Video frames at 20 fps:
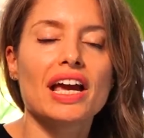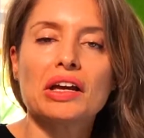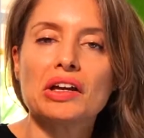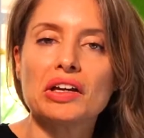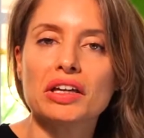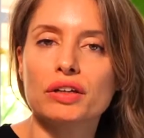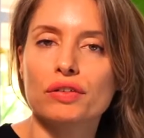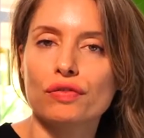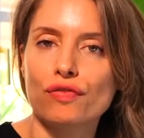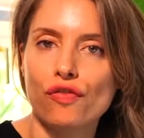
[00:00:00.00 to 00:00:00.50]

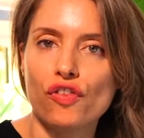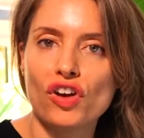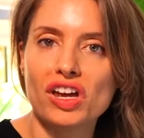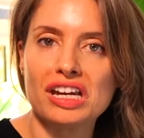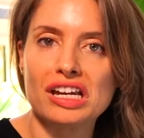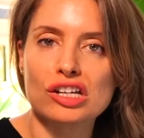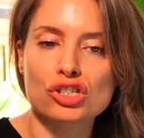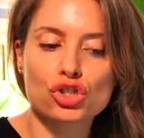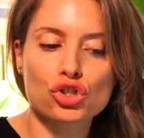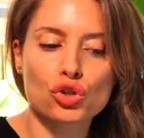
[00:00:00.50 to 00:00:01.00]
he
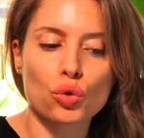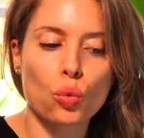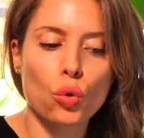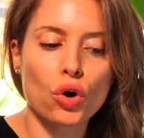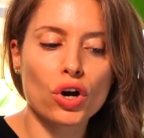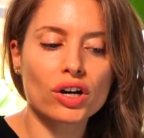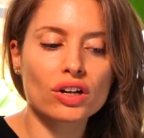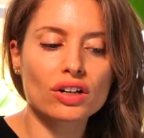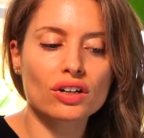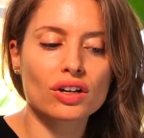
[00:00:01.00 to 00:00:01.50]
finished
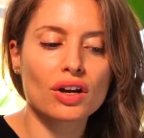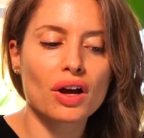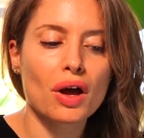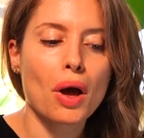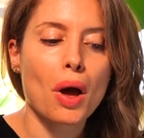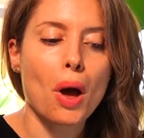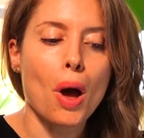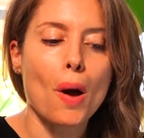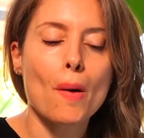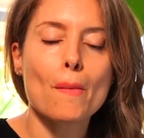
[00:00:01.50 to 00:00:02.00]
work,
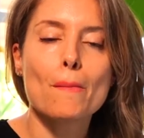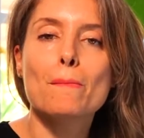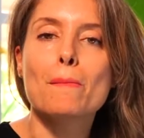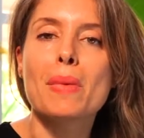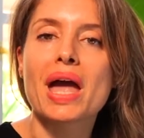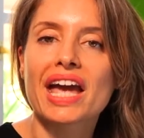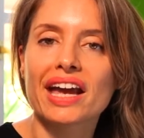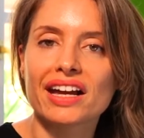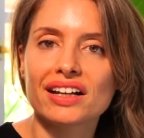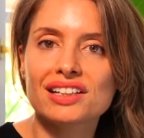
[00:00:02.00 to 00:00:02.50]

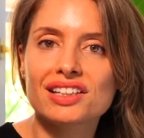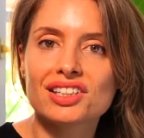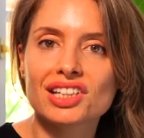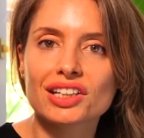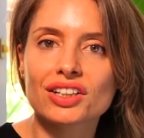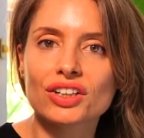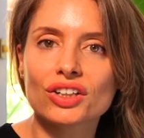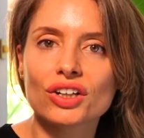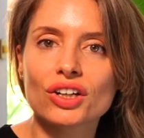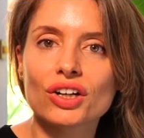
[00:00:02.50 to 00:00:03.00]
made
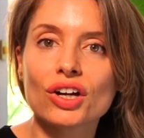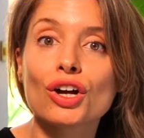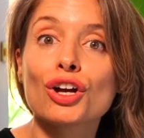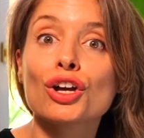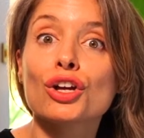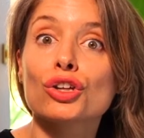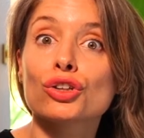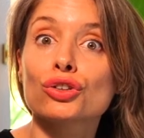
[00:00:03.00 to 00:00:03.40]
dinner,